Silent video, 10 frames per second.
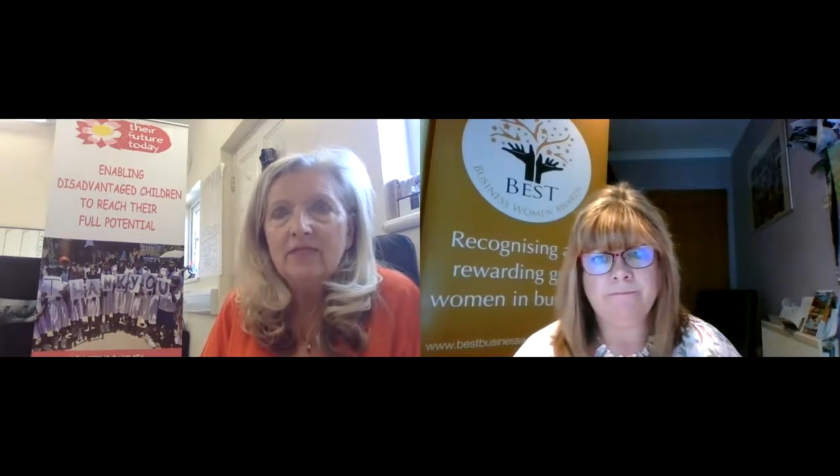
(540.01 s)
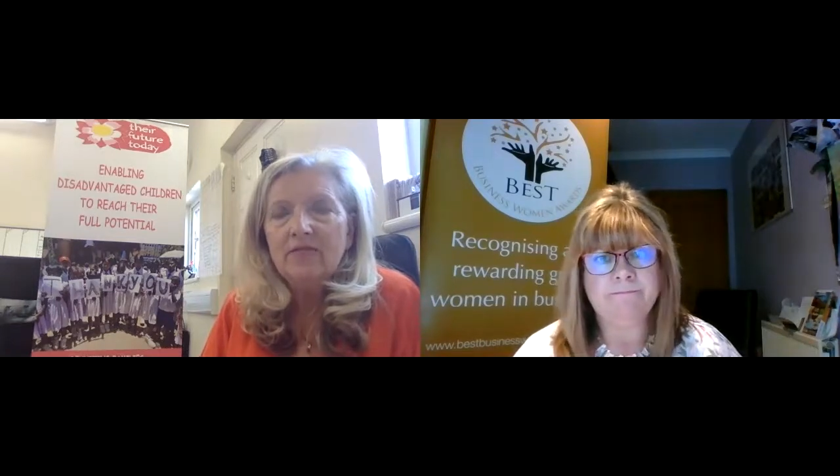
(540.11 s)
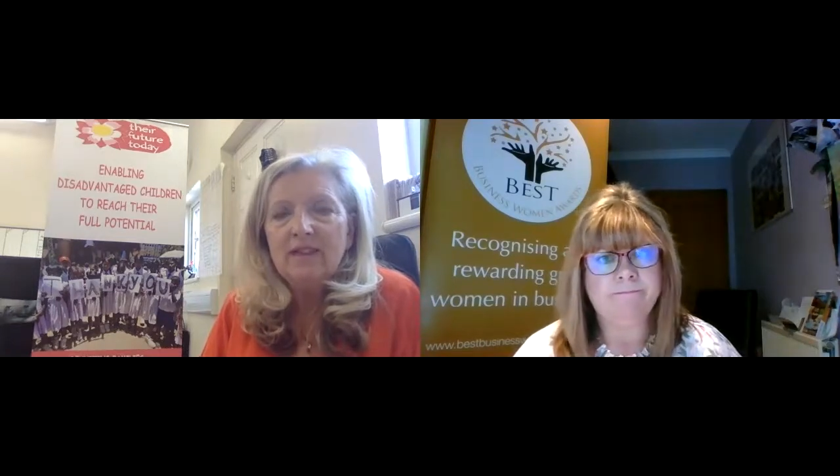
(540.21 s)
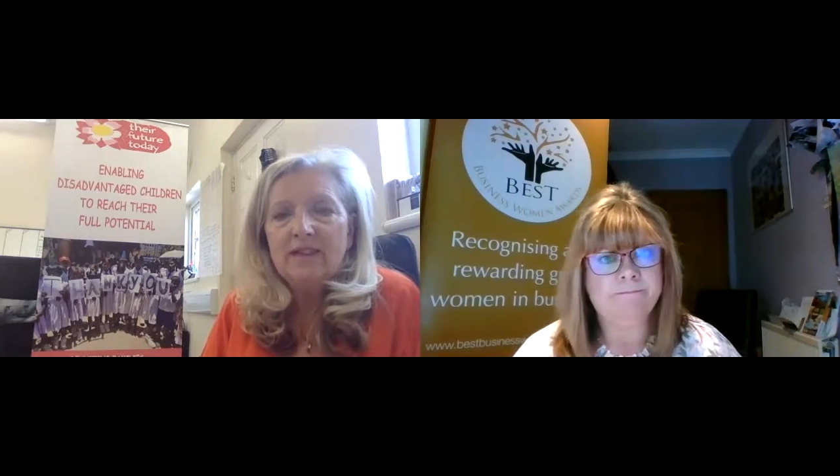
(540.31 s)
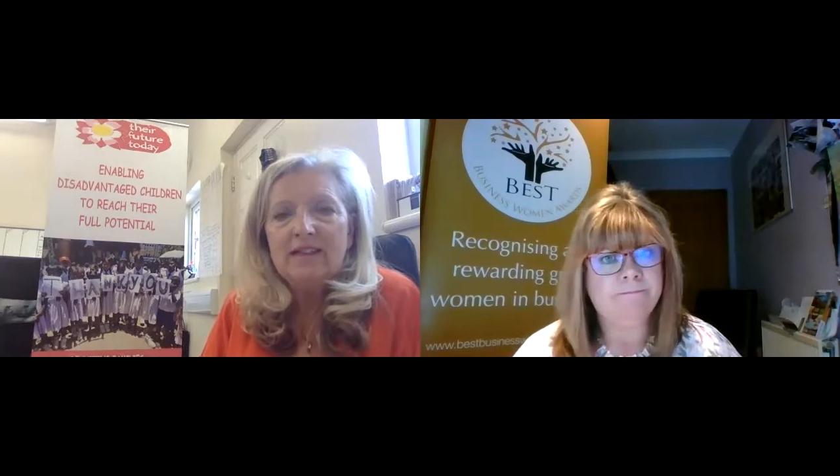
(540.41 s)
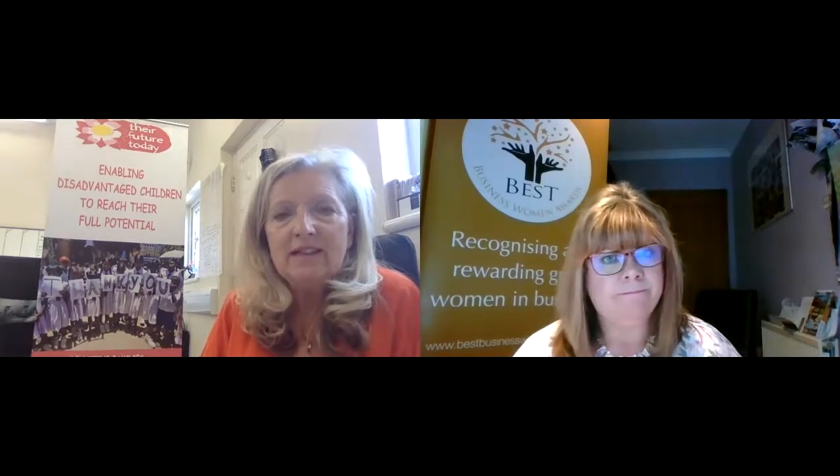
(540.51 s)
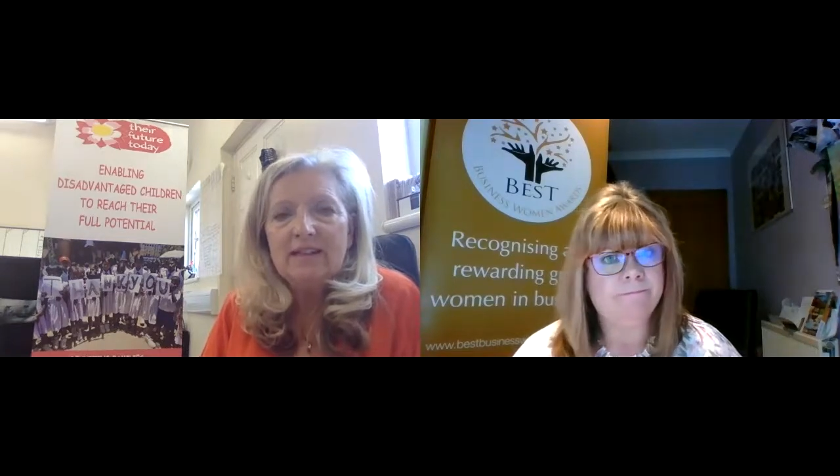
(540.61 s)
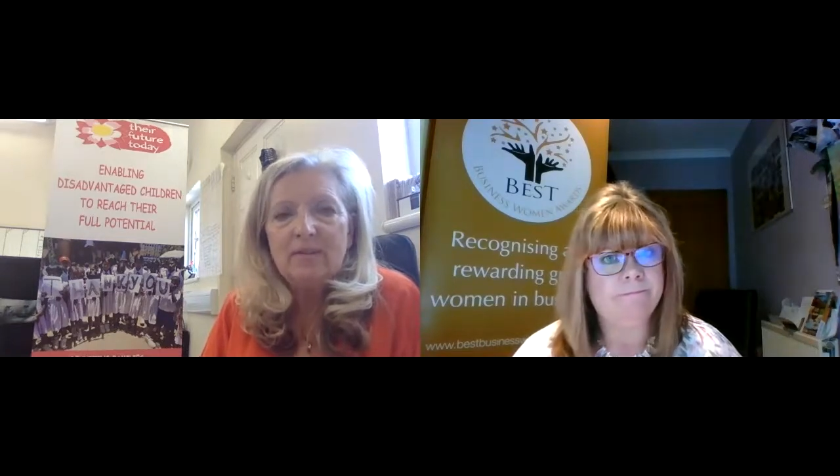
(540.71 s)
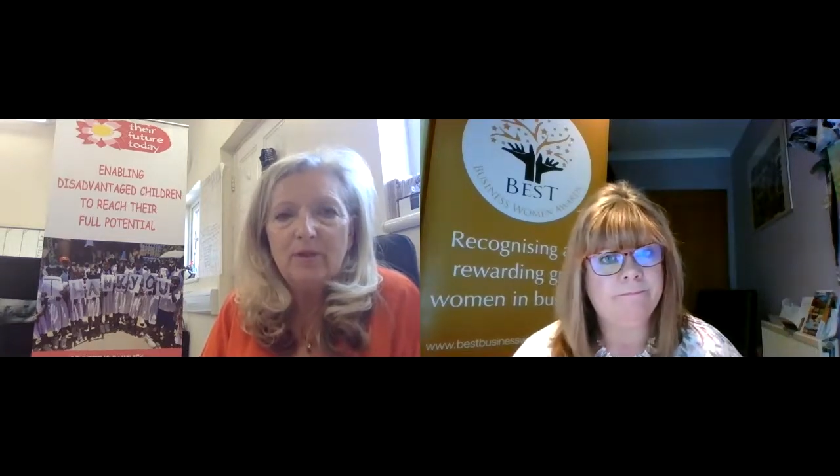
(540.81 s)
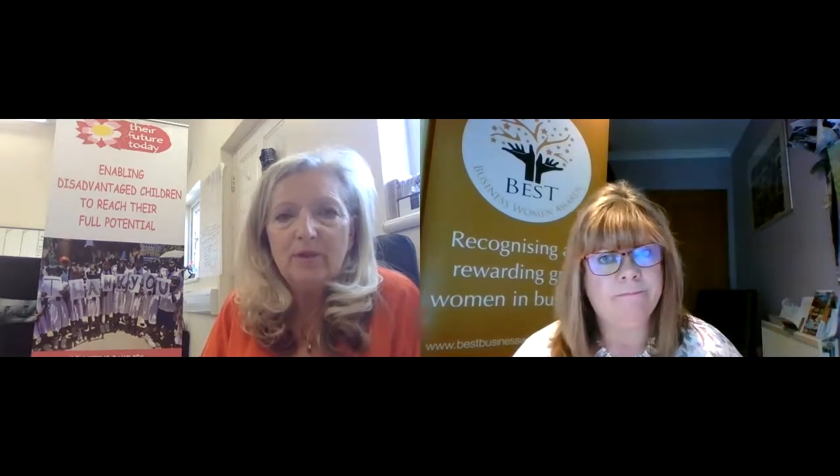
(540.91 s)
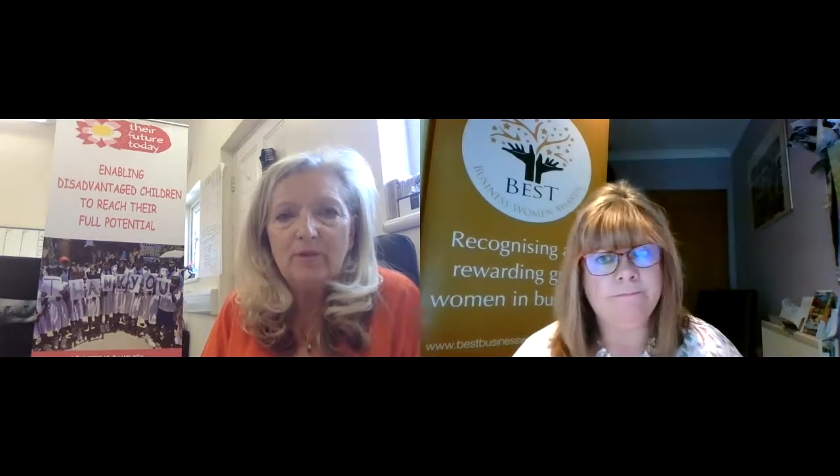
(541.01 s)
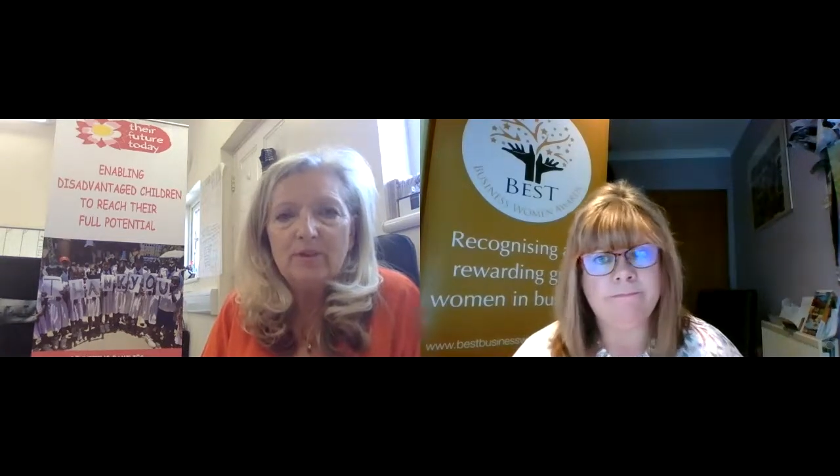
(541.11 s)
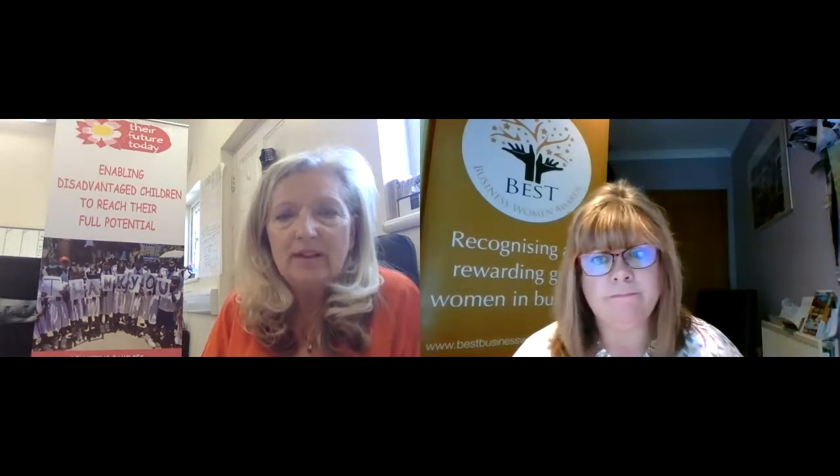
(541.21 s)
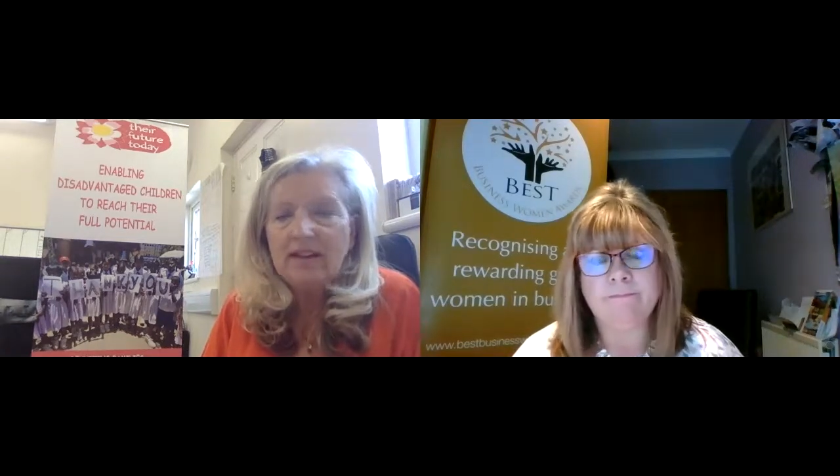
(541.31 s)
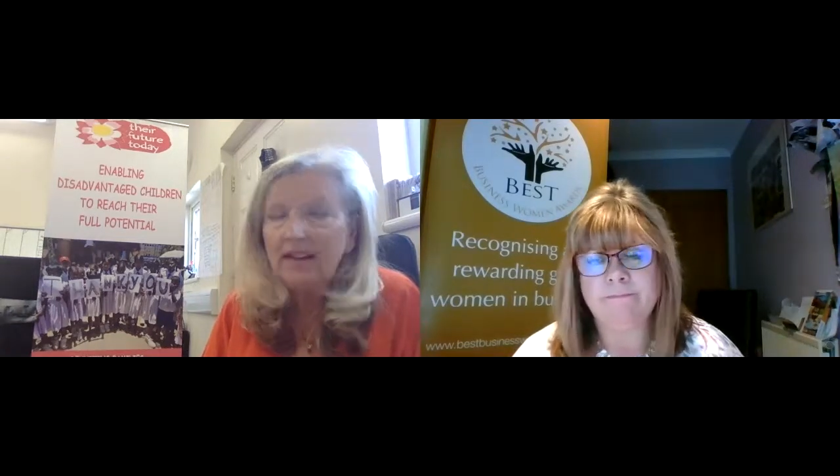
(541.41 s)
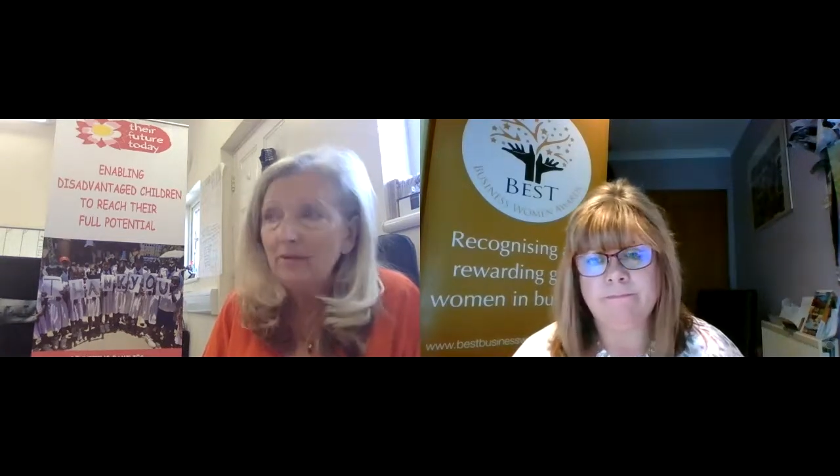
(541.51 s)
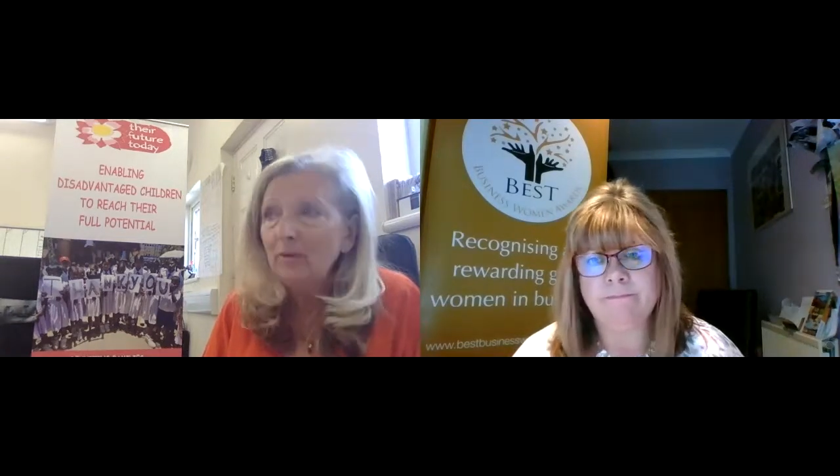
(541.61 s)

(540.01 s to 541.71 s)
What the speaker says: really desperate, and even